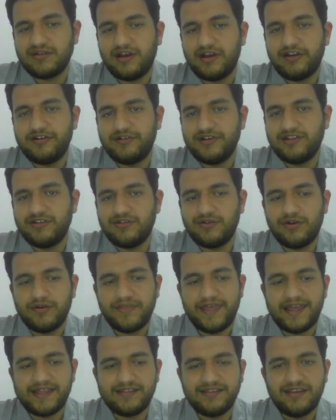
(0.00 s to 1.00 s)
I already know
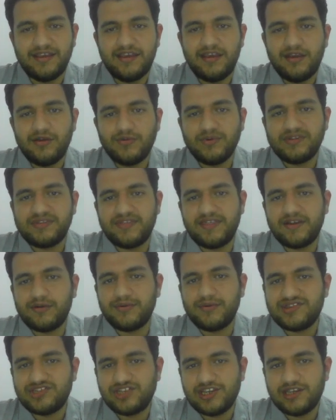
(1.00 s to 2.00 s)
that. What's the
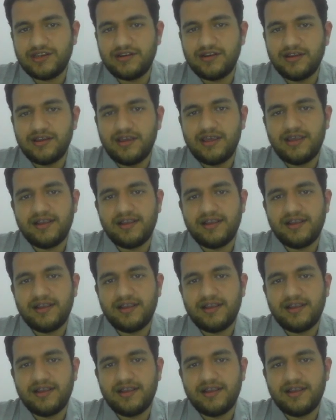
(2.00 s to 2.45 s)
question?